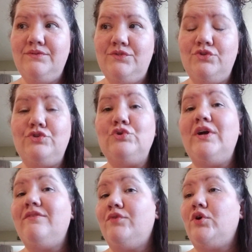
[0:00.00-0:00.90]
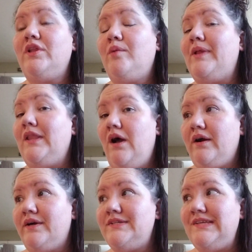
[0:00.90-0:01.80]
to enjoy it for a little bit
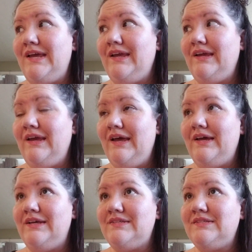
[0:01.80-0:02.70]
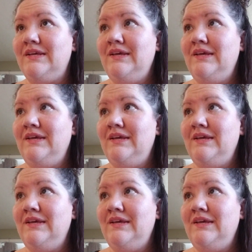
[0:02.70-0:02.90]
longer, saying as